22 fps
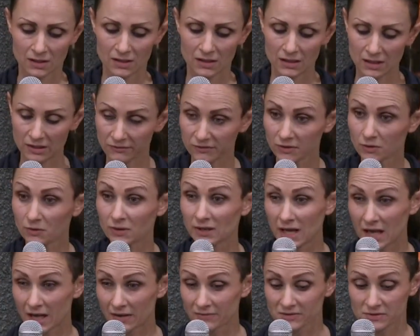Live your
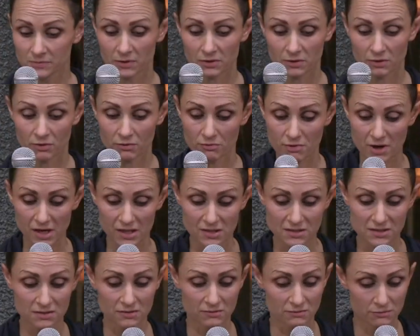lives with
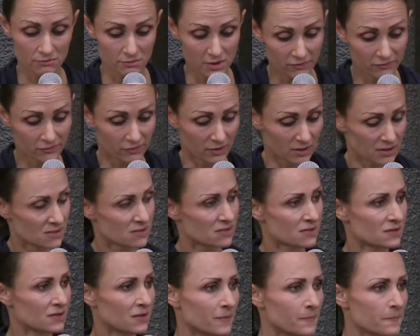great
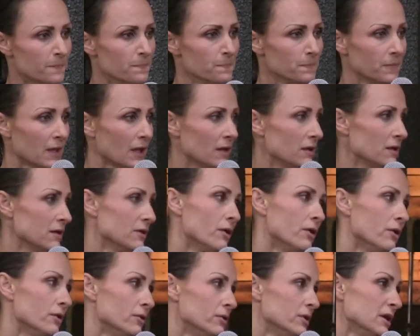reverence and in
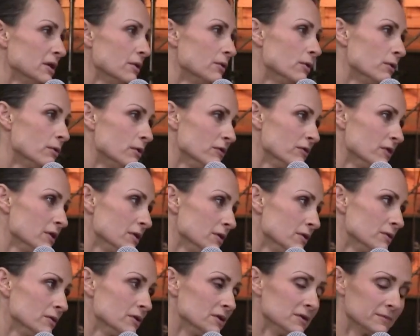holy awe of the
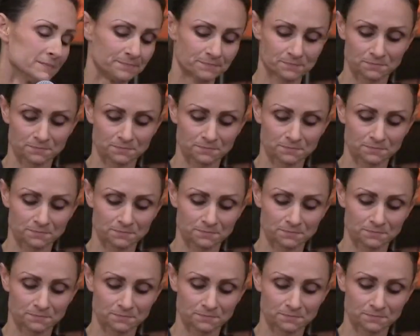Lord.